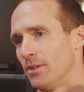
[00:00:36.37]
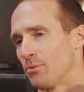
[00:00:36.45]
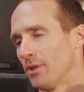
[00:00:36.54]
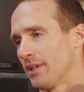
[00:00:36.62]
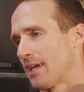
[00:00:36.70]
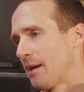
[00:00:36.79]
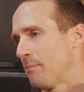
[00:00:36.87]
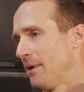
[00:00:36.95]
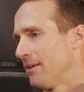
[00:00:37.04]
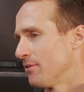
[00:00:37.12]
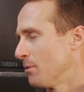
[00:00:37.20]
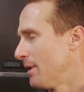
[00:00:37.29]
it really kind of
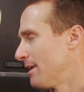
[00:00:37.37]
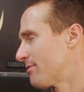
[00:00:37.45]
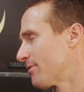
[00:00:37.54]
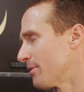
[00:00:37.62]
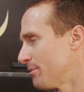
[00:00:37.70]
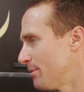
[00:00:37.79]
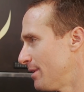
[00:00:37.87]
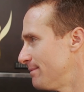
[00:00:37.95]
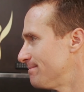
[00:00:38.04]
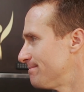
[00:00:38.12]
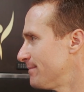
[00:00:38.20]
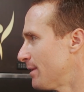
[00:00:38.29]
paved the way for
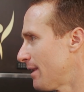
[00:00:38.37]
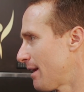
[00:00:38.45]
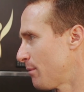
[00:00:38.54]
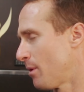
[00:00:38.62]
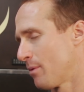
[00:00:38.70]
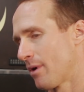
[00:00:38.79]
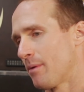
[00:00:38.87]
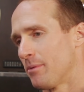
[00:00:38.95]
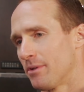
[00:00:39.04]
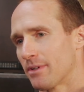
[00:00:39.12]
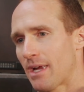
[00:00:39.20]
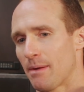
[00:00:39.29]
a lot of what we were
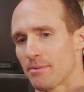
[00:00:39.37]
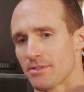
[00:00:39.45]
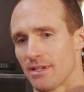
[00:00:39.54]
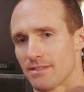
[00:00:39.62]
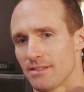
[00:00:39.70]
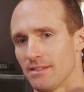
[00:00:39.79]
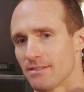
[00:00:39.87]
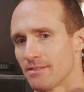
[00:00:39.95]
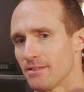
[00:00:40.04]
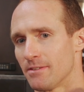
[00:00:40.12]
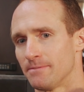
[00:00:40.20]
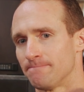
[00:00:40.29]
able to accomplish that season,
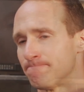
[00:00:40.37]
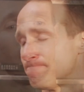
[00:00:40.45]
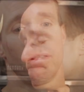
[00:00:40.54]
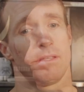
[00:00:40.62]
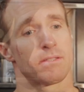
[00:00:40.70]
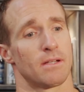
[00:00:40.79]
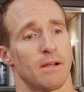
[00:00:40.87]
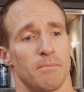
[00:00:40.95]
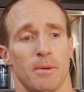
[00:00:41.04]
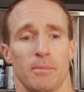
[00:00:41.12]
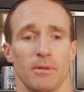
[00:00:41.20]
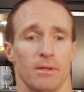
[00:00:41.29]
too. Listen, I
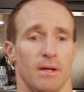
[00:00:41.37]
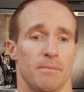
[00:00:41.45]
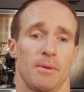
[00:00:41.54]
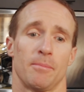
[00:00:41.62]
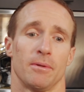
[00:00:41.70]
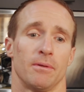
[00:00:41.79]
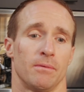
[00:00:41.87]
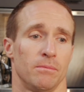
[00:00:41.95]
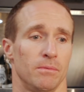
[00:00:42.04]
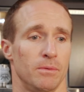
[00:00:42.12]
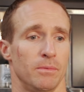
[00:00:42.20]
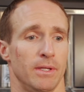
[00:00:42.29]
remember
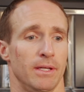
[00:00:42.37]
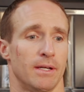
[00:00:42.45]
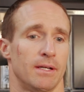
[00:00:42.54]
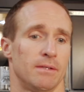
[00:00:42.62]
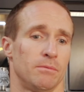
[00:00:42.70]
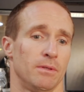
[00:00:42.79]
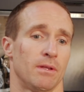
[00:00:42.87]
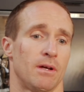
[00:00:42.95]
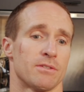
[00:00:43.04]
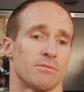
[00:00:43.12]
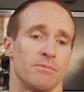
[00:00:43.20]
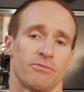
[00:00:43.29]
when we
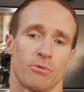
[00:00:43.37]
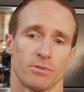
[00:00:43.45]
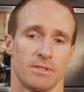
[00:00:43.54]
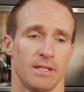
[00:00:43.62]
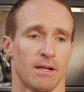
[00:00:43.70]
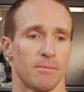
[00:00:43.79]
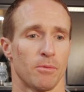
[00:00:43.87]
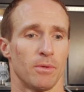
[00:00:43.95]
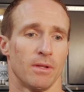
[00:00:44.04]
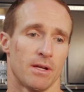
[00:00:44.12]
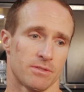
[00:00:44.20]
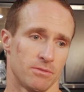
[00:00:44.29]
lost them in 14, I remember
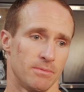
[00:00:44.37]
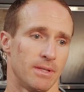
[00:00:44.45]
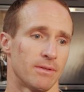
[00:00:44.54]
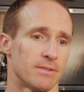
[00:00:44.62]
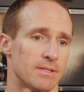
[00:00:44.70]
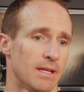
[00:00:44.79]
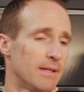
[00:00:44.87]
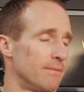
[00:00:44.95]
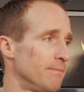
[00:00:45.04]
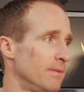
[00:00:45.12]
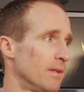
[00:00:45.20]
we lost them here in 10,